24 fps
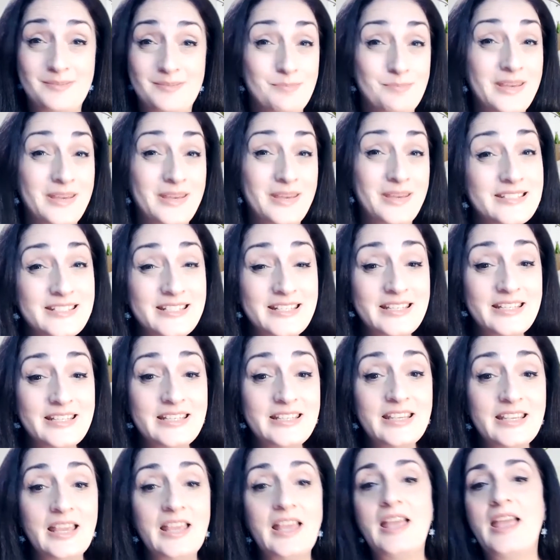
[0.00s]

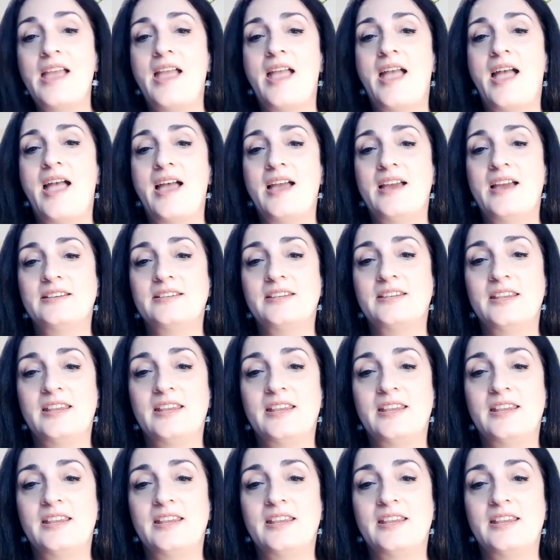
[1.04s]
minty, and